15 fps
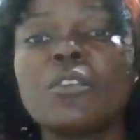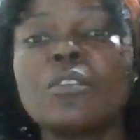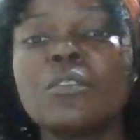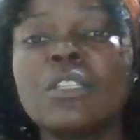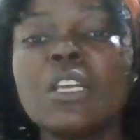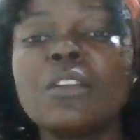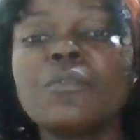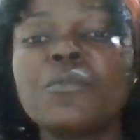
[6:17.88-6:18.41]

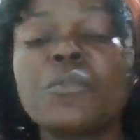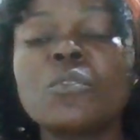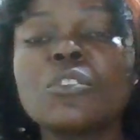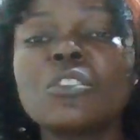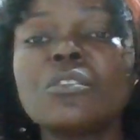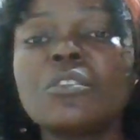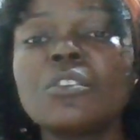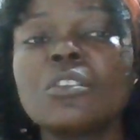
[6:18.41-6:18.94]
Then four
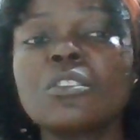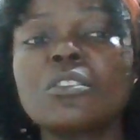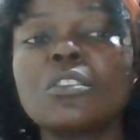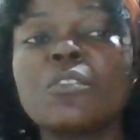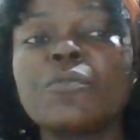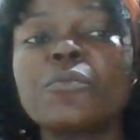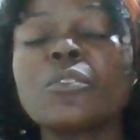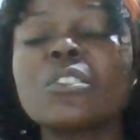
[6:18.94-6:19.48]
generation, the
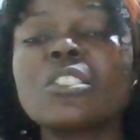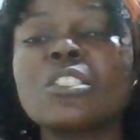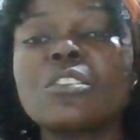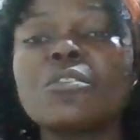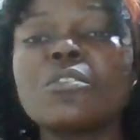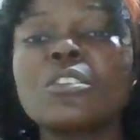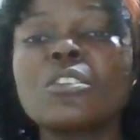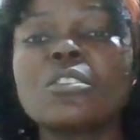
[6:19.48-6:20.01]
fourth
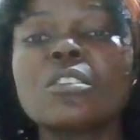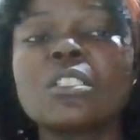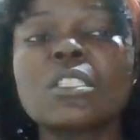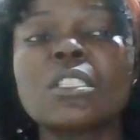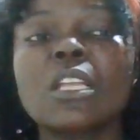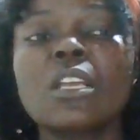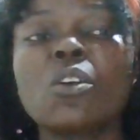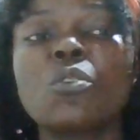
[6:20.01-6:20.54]
generation is
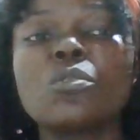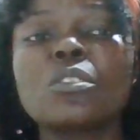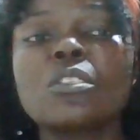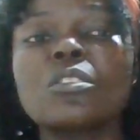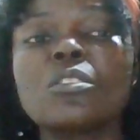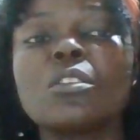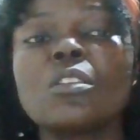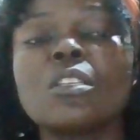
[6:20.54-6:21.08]

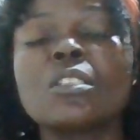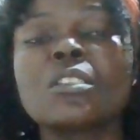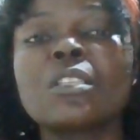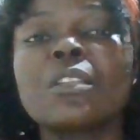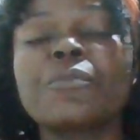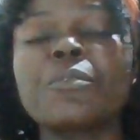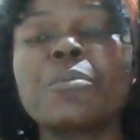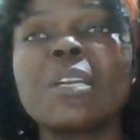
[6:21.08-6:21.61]

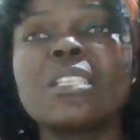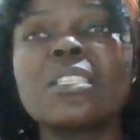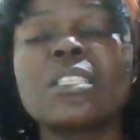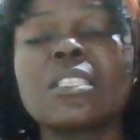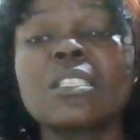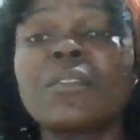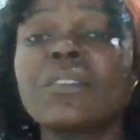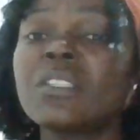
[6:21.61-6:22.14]
from
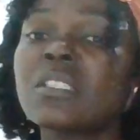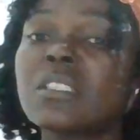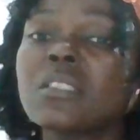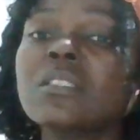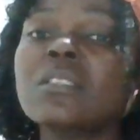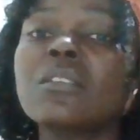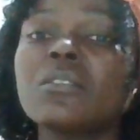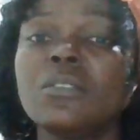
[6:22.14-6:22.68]
1970s
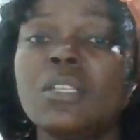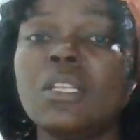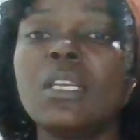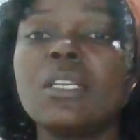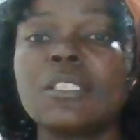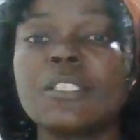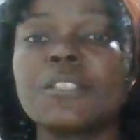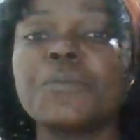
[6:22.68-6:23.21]
till
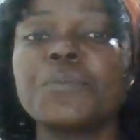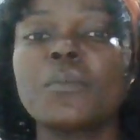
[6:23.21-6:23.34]
date.